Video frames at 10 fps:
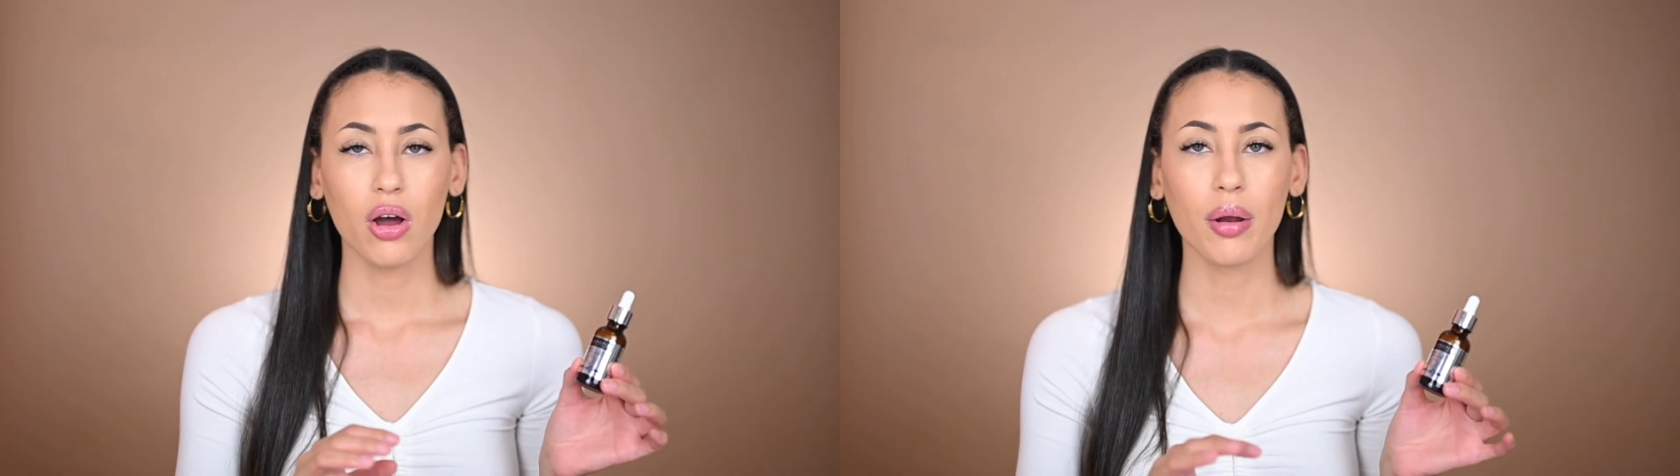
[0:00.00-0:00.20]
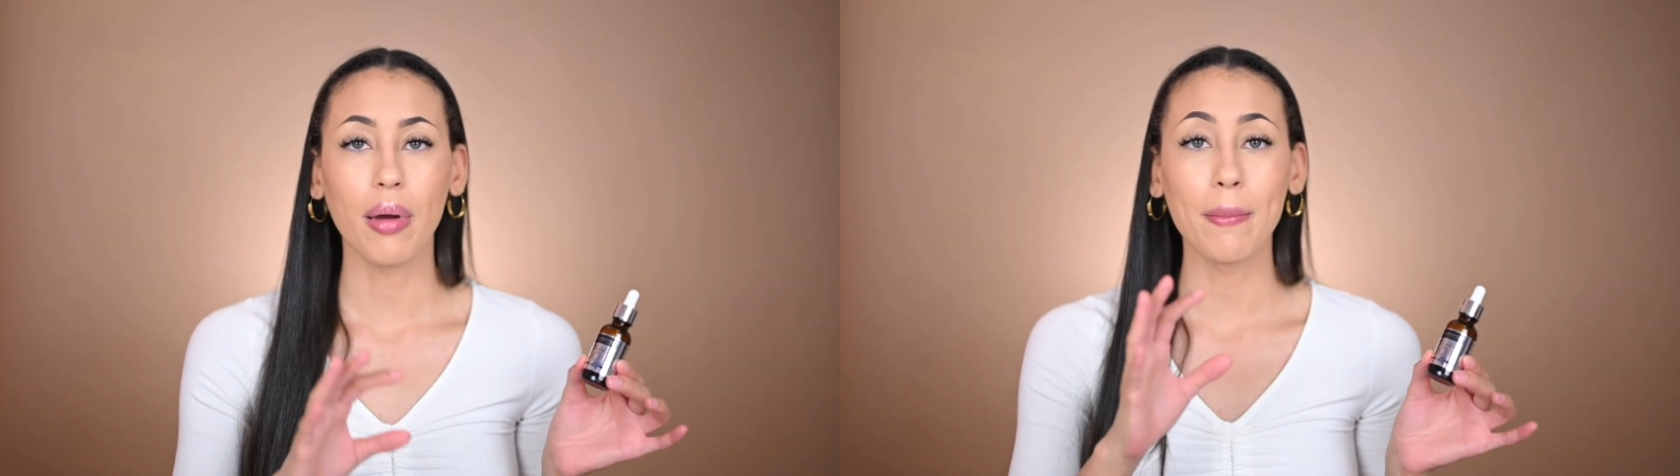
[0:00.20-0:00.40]

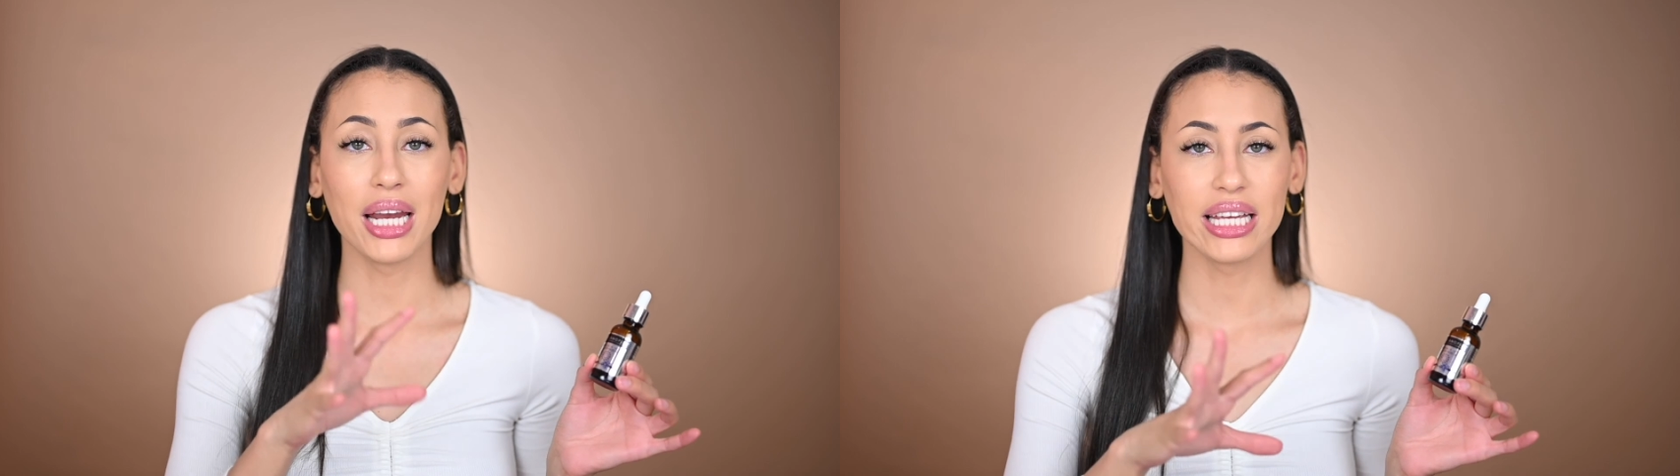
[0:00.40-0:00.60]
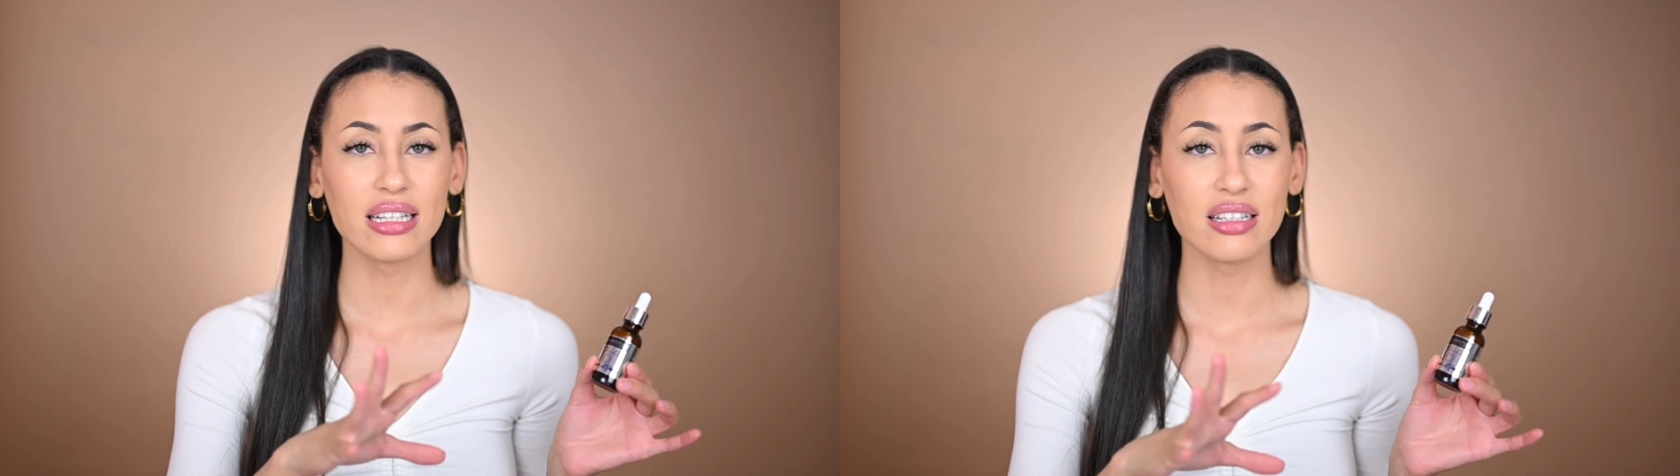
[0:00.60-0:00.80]
on my
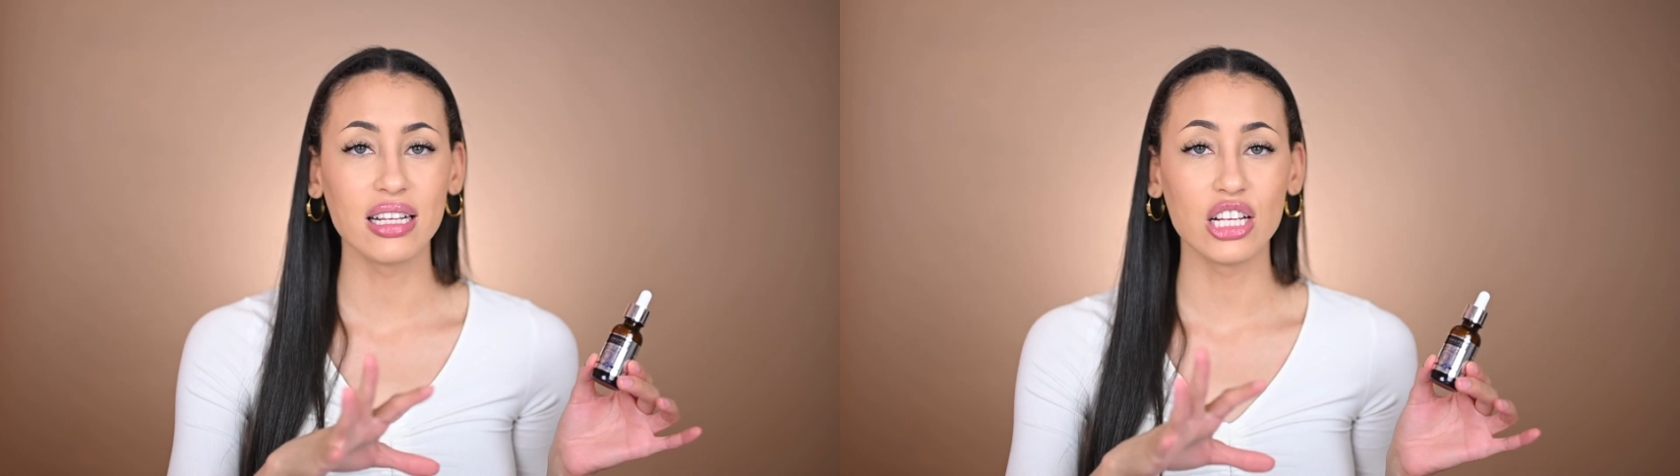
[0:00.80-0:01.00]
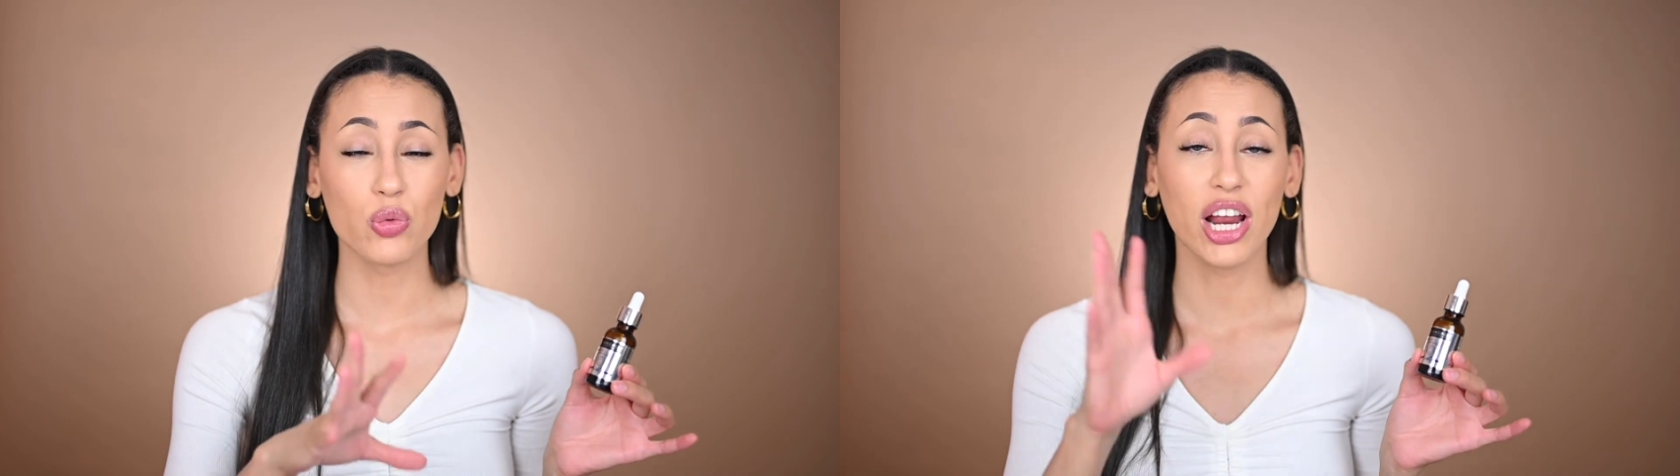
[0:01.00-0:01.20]
medicated
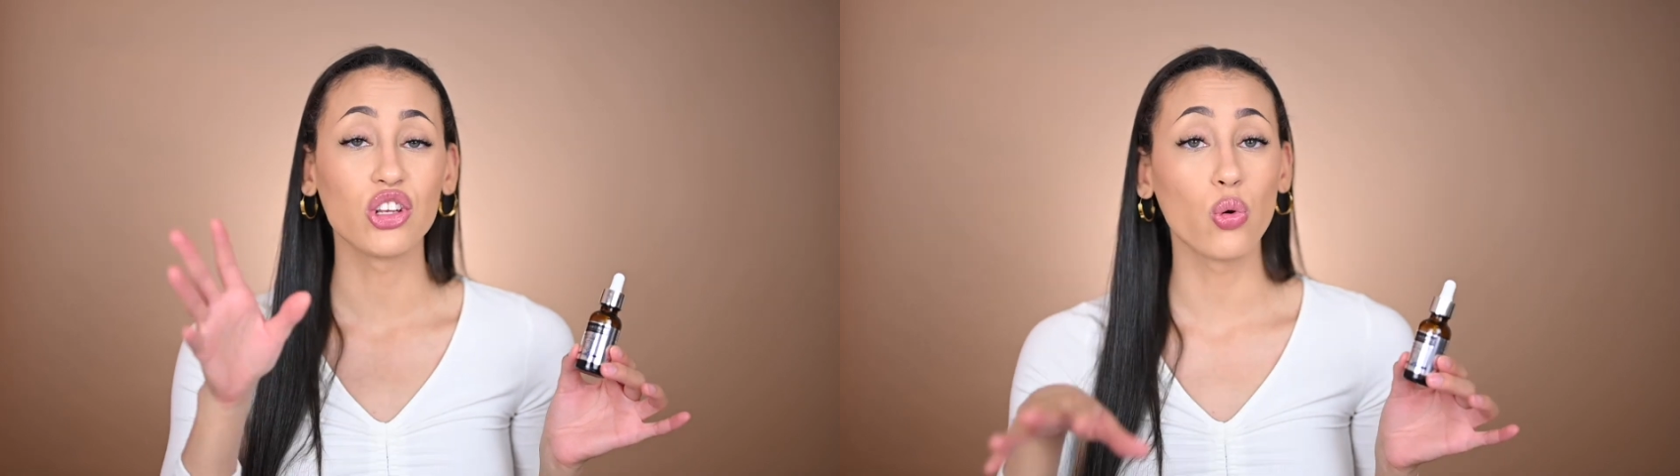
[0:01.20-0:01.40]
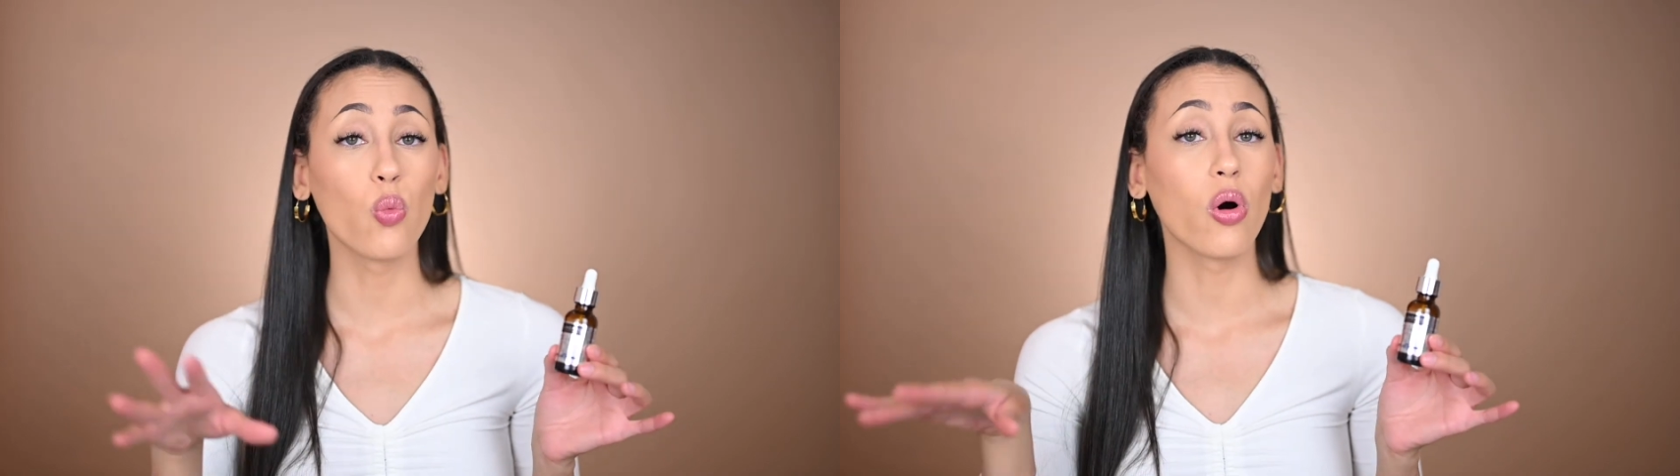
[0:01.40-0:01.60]
days when I
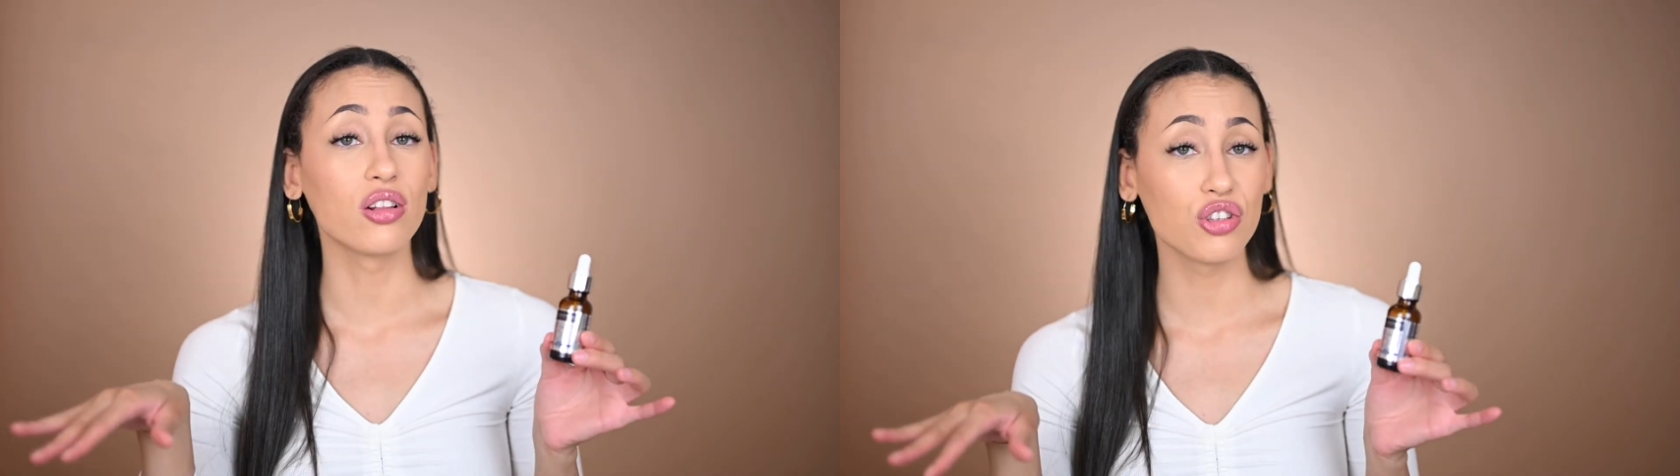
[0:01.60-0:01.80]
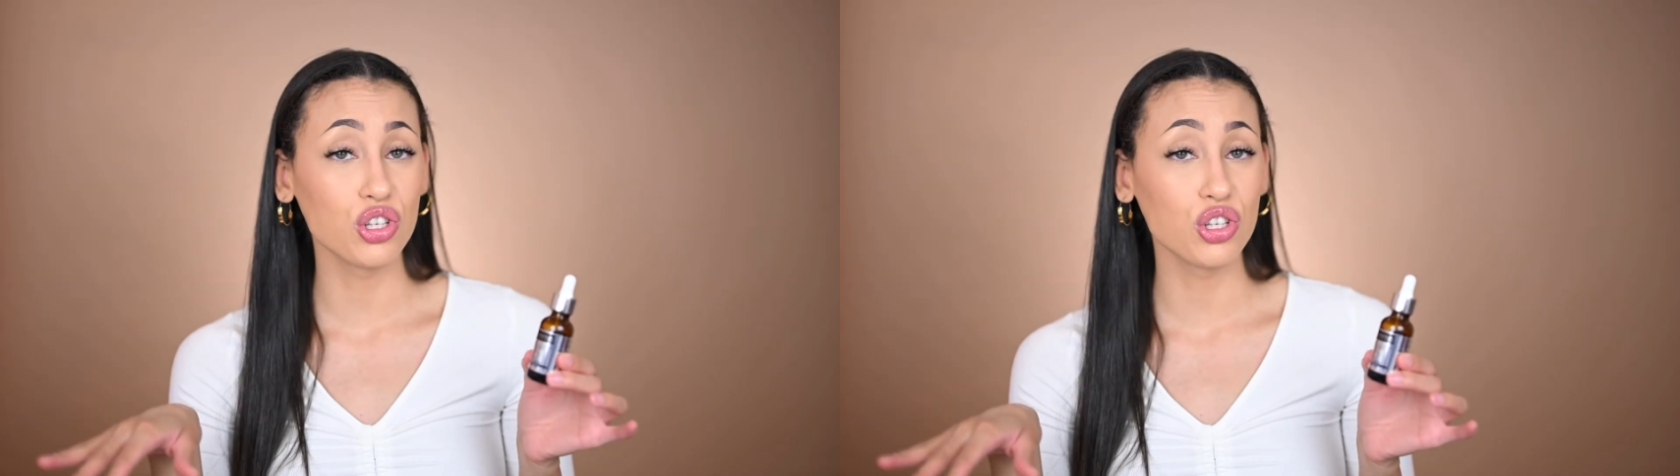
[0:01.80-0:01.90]
don't want